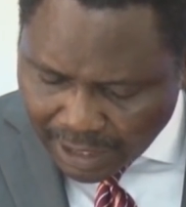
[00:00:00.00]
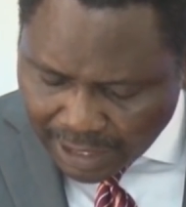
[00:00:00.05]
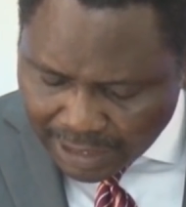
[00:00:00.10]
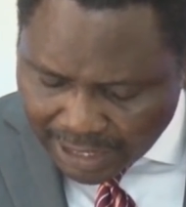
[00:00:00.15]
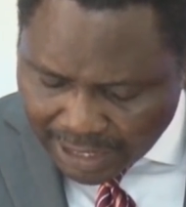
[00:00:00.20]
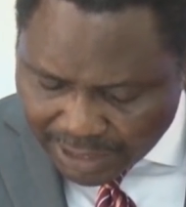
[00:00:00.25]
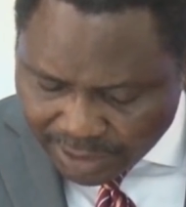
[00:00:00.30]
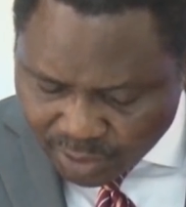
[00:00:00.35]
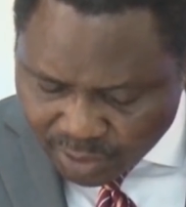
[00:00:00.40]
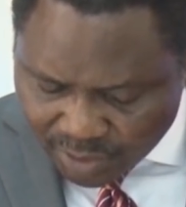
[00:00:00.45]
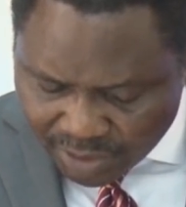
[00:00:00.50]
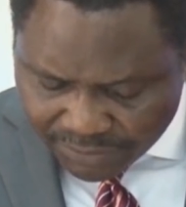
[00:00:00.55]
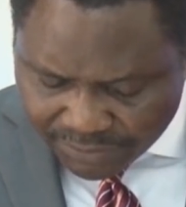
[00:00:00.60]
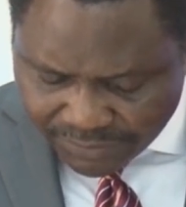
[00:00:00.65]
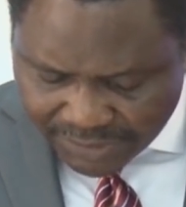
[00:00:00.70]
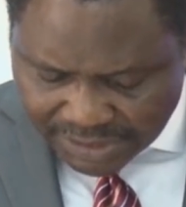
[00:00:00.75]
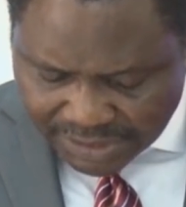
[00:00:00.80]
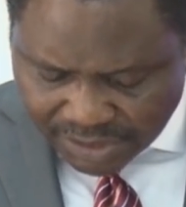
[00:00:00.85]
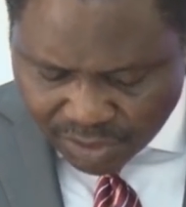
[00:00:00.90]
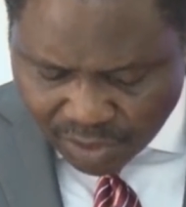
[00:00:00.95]
I'd like to
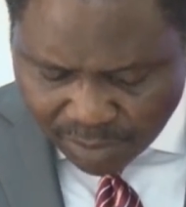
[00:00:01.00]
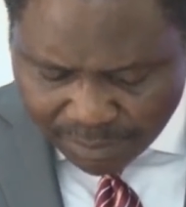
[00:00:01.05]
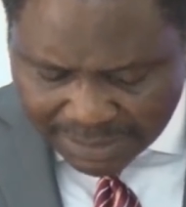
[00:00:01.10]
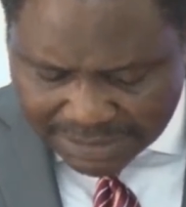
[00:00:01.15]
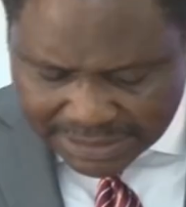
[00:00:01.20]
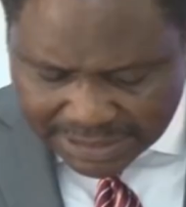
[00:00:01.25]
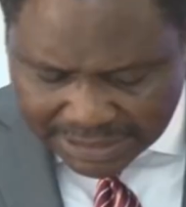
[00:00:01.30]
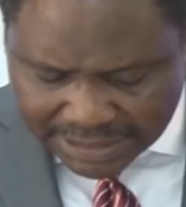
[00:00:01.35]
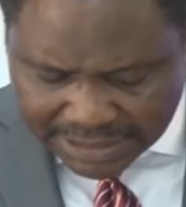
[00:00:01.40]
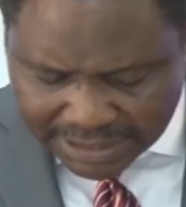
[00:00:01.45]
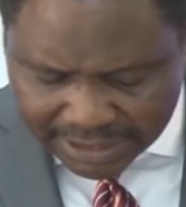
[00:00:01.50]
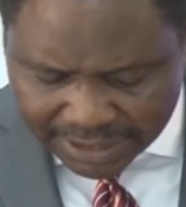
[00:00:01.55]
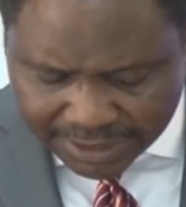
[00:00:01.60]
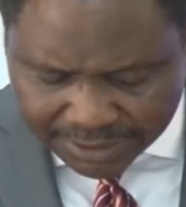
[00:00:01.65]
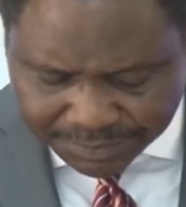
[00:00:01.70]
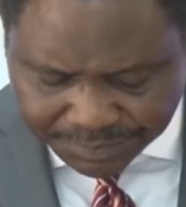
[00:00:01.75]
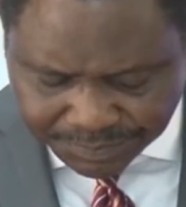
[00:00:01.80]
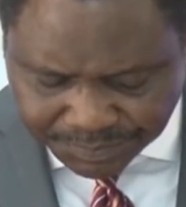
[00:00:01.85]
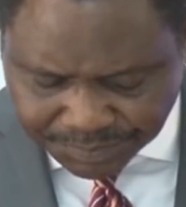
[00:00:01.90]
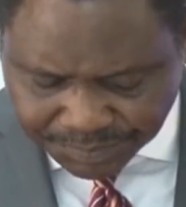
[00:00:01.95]
read verse number
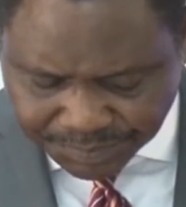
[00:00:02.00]
13.